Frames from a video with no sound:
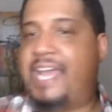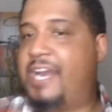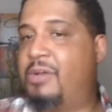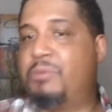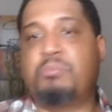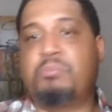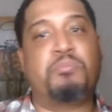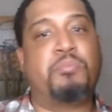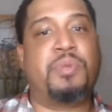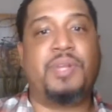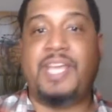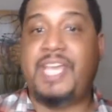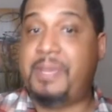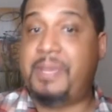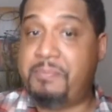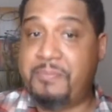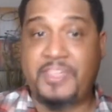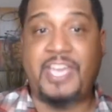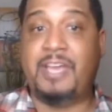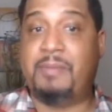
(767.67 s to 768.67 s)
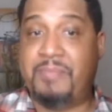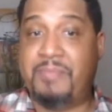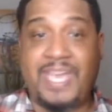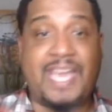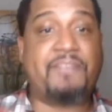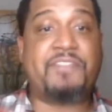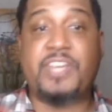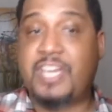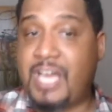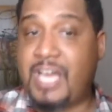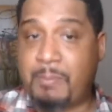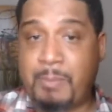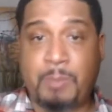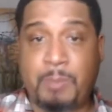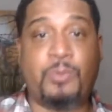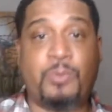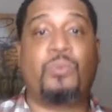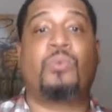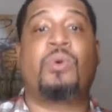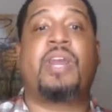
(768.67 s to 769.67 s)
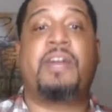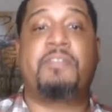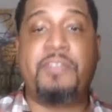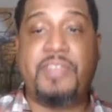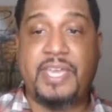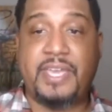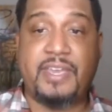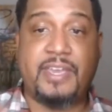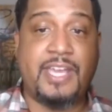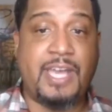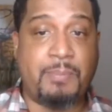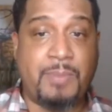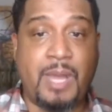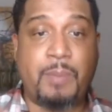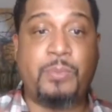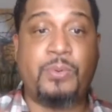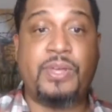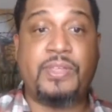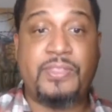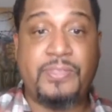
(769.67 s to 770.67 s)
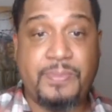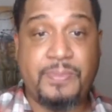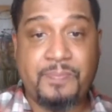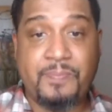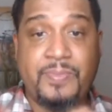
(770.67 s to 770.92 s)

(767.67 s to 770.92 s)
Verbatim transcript: I don't blame them. They have to come up with whatever they can come up with.